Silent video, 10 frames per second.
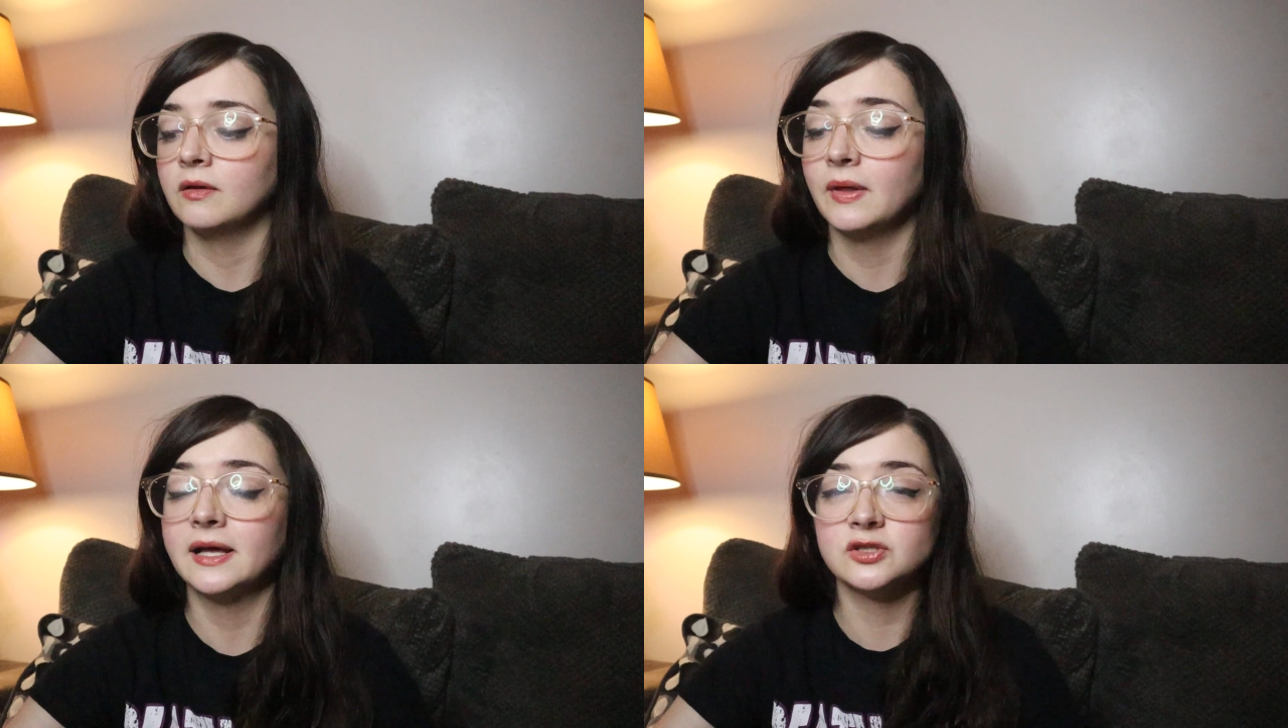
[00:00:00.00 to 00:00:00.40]

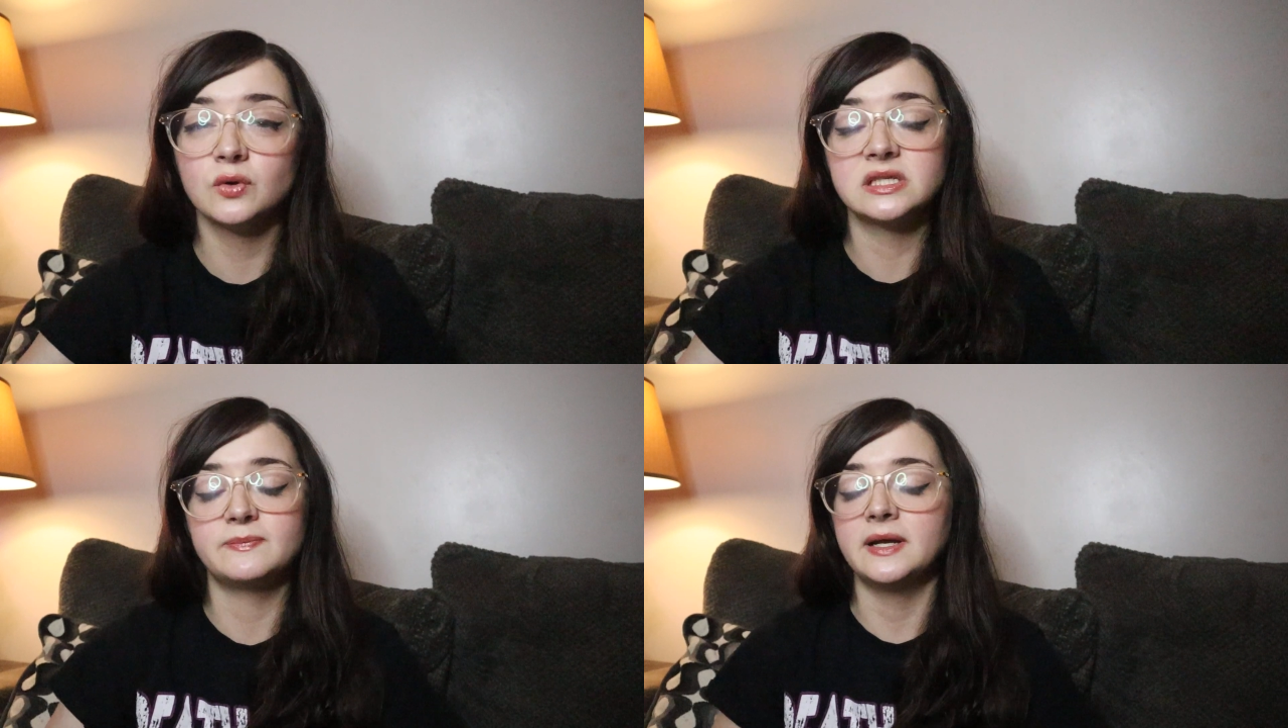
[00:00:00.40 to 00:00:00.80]
Like it's
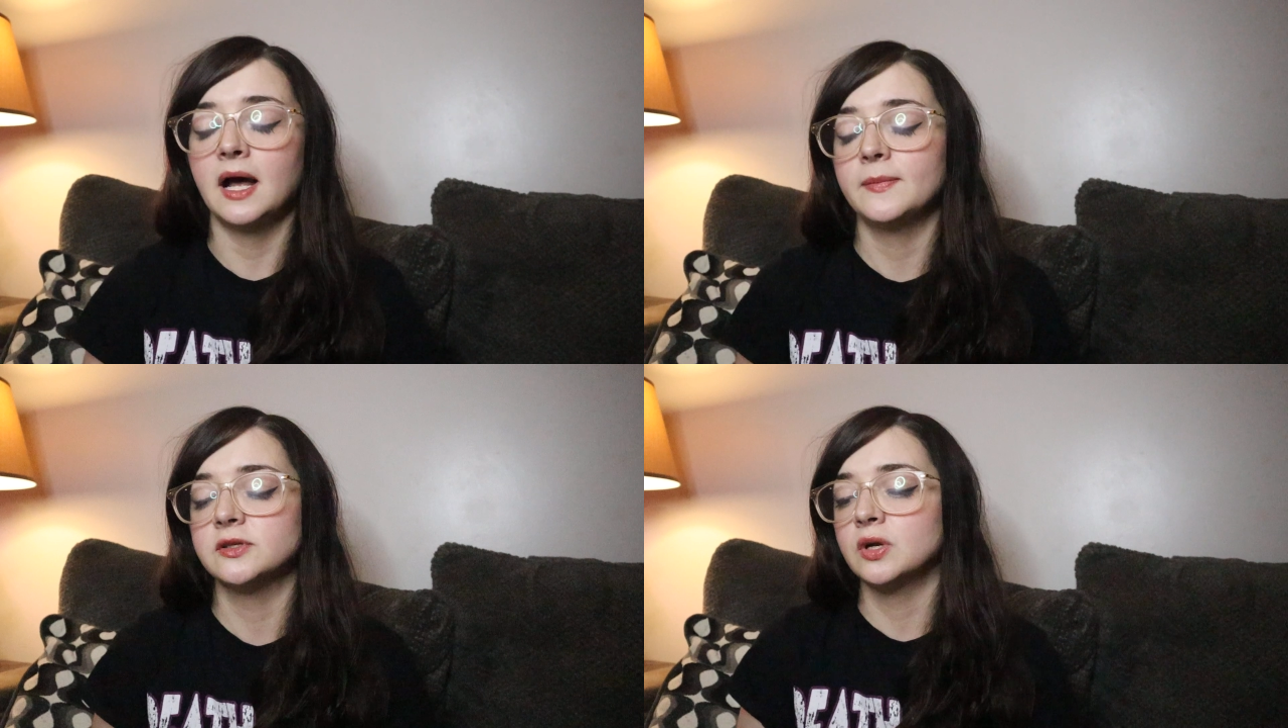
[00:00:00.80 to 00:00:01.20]
going to
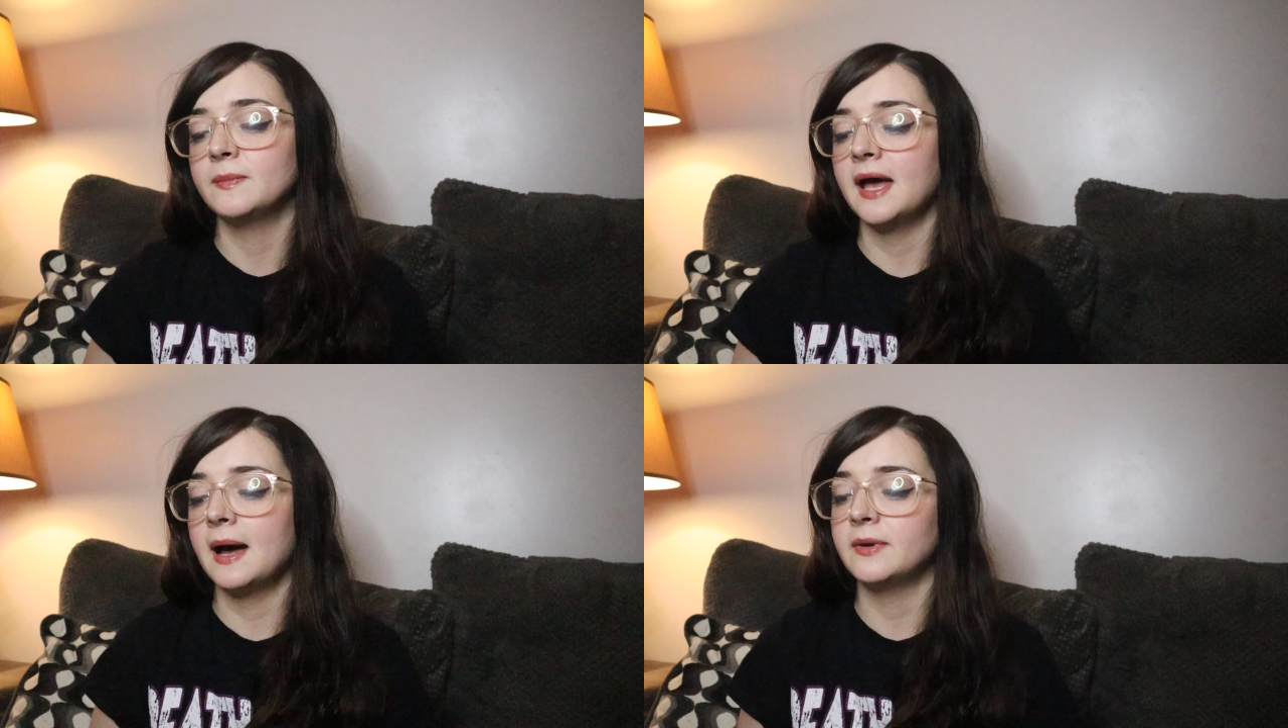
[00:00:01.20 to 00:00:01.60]
speed up. It's going
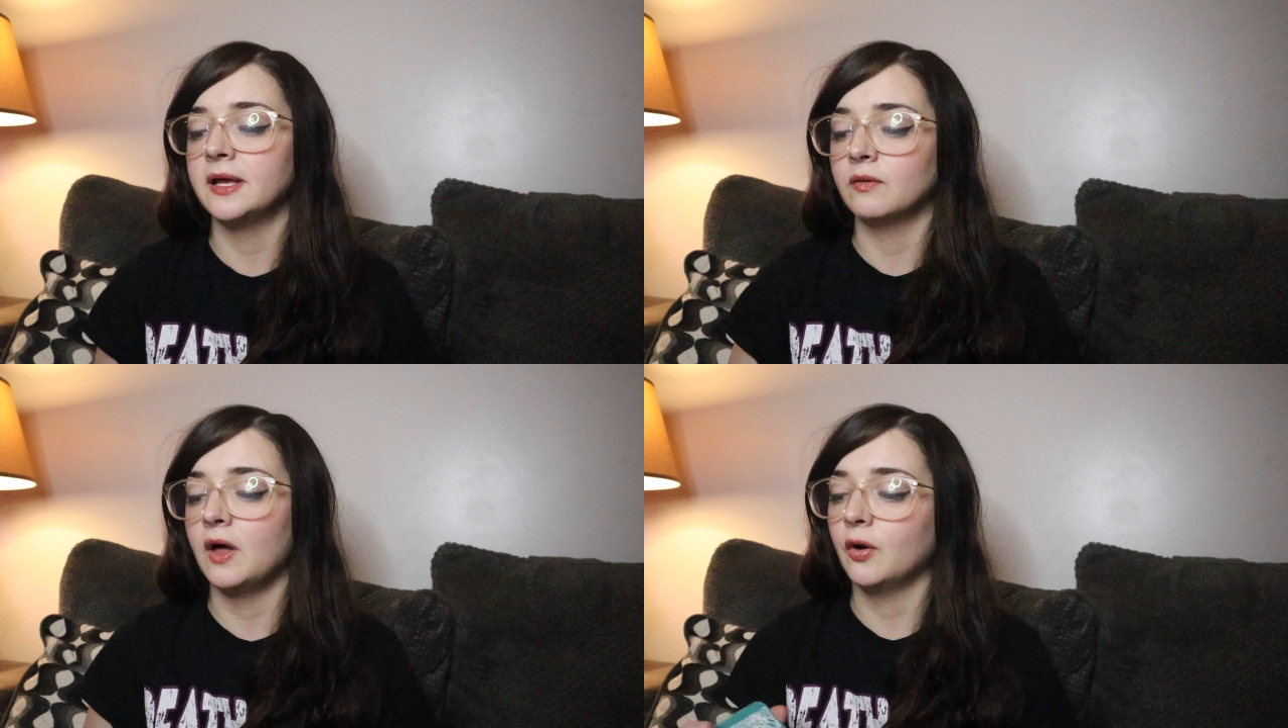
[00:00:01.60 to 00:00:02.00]
to be
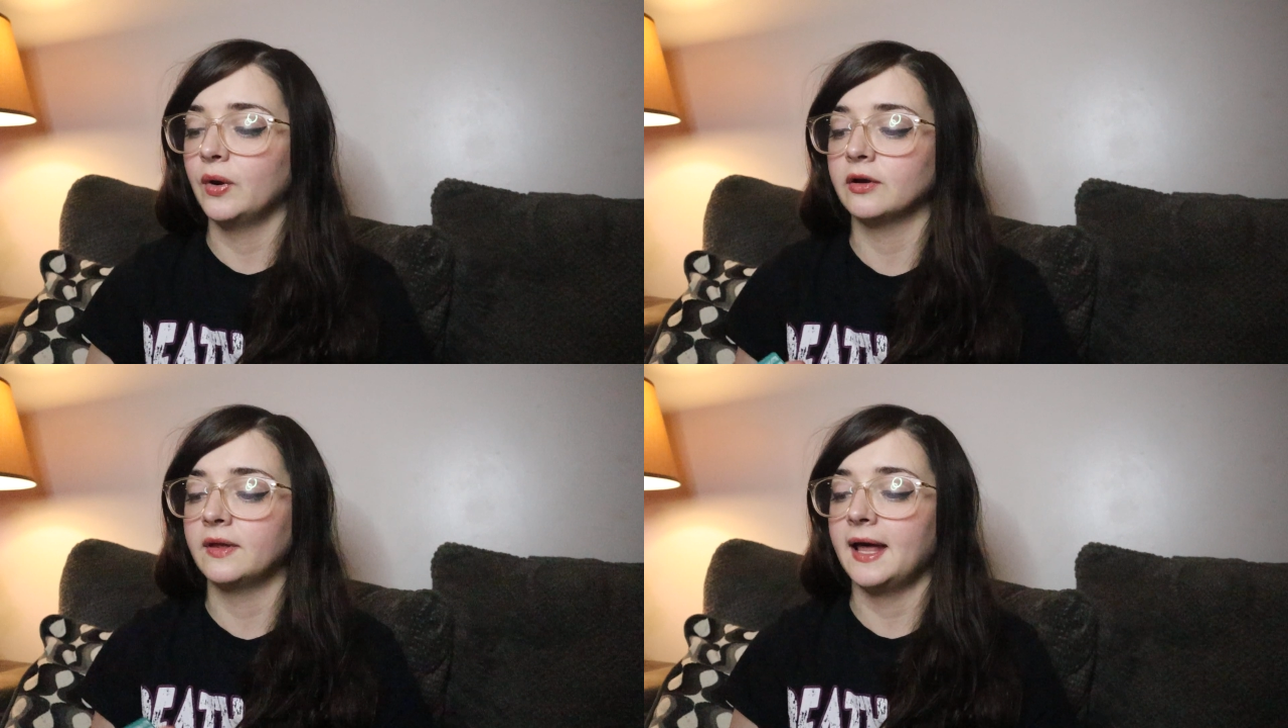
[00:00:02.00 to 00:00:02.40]
happening a lot
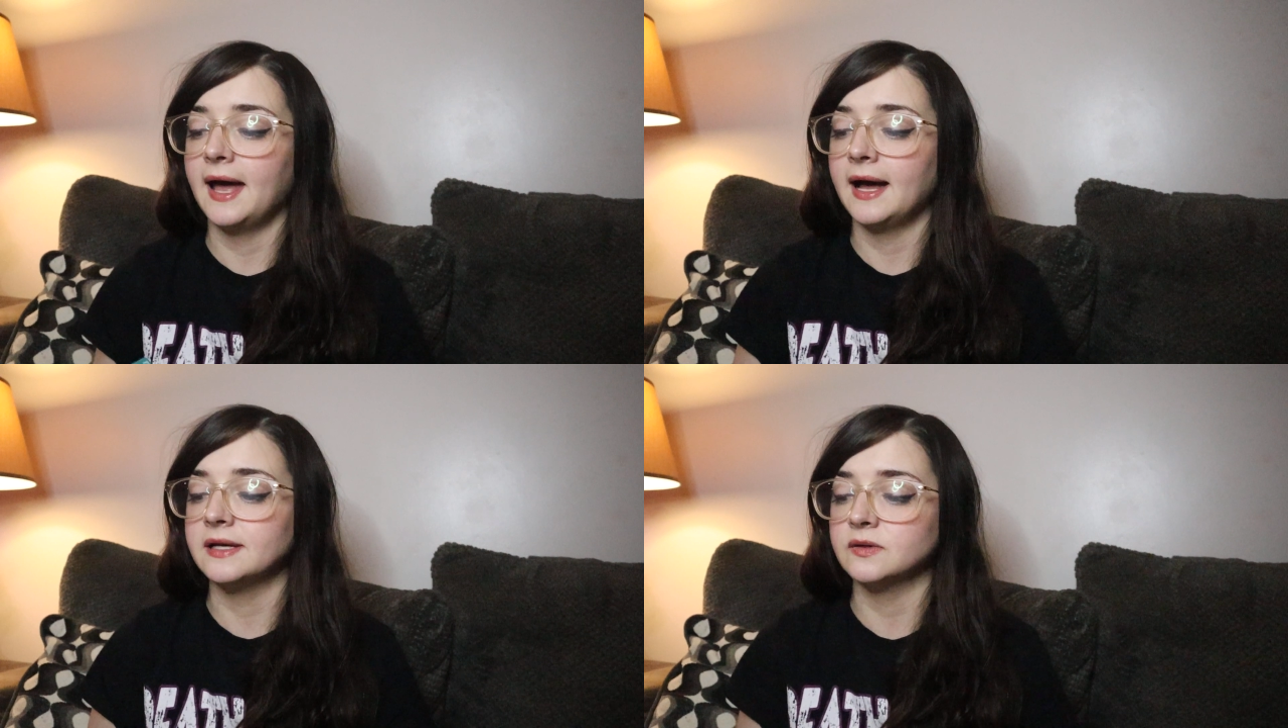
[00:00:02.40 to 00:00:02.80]
quicker than
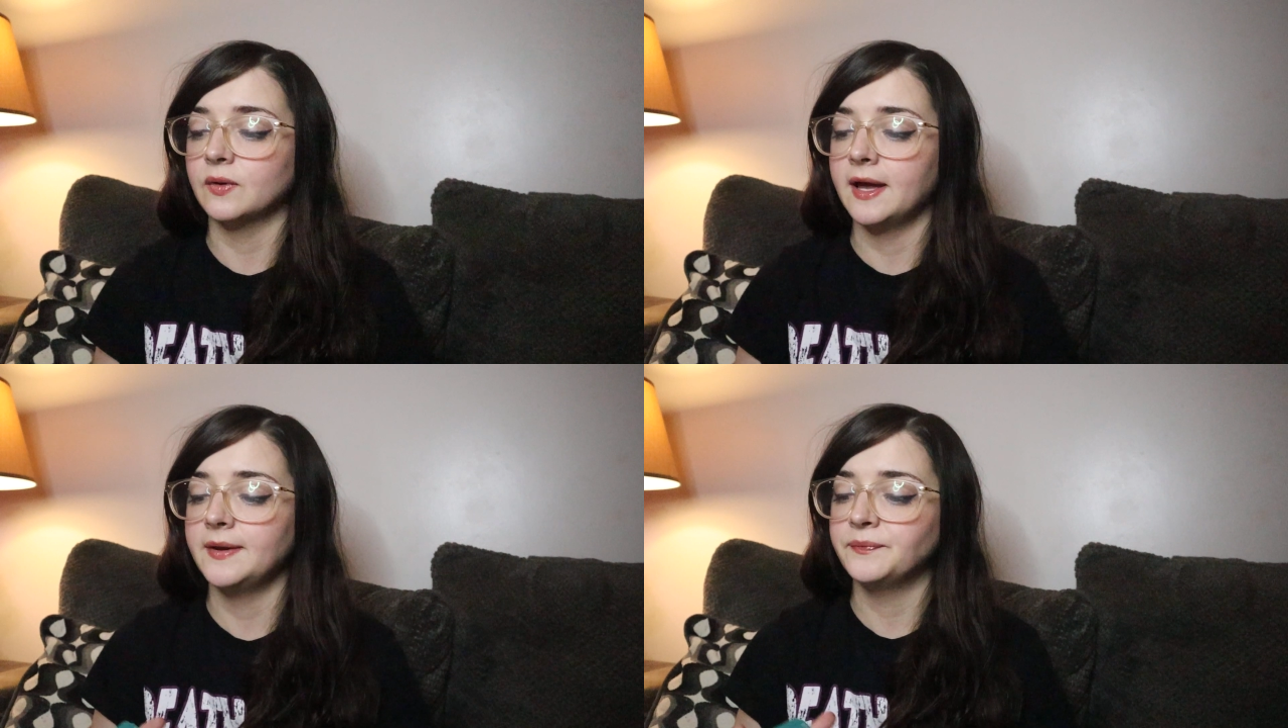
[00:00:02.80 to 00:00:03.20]
it has,
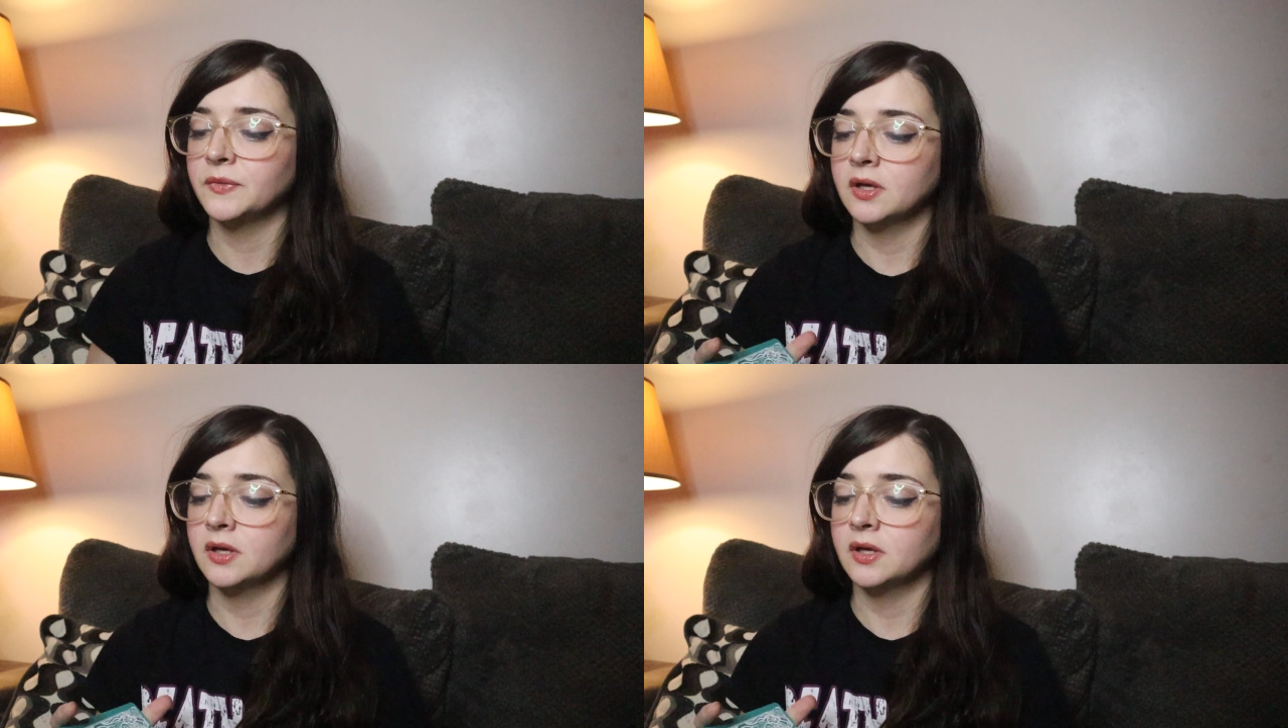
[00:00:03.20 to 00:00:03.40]
okay? Okay.